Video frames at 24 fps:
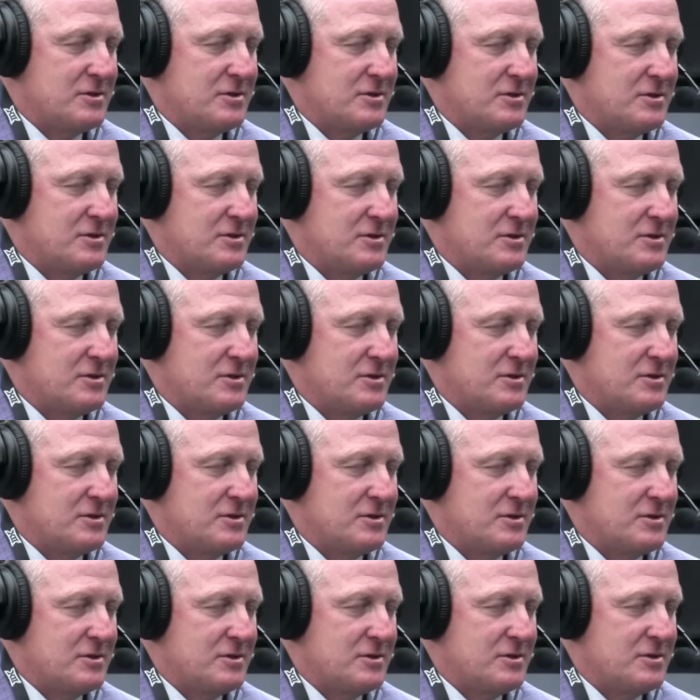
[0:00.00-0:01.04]
If
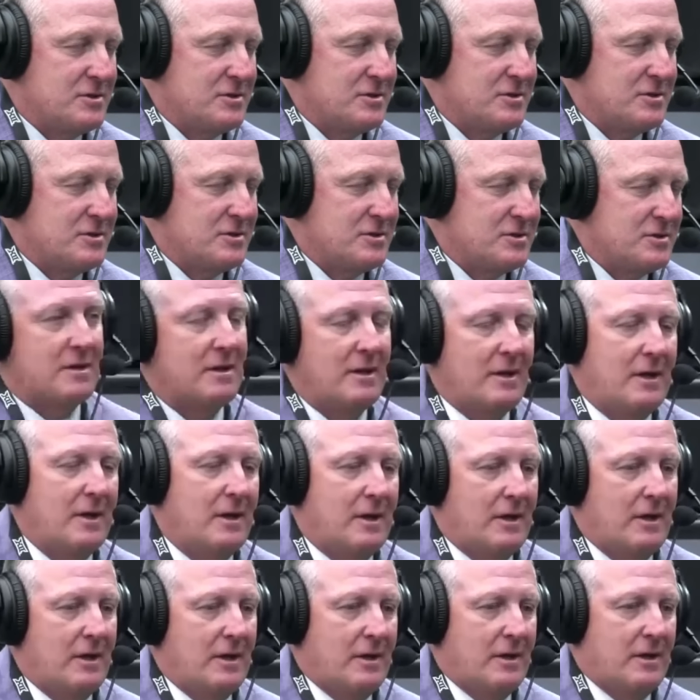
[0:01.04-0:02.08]
something changes,
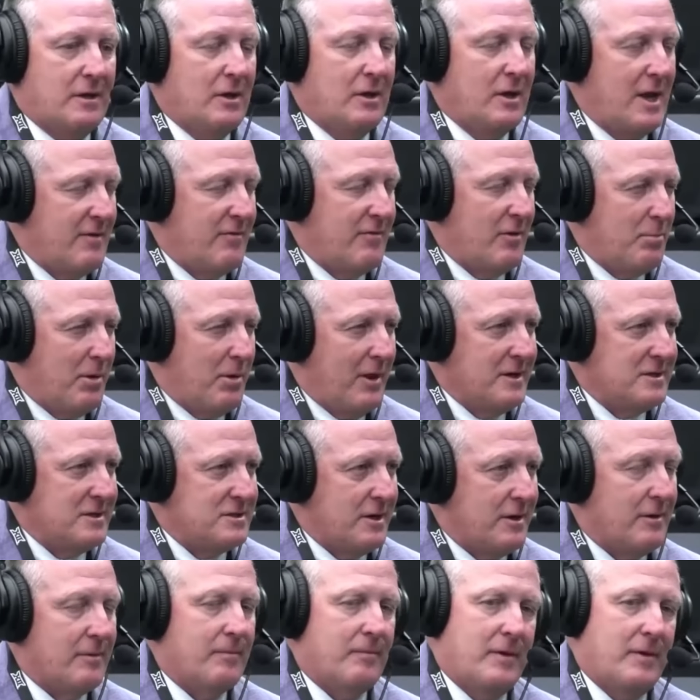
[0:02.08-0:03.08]
you'd have a place here."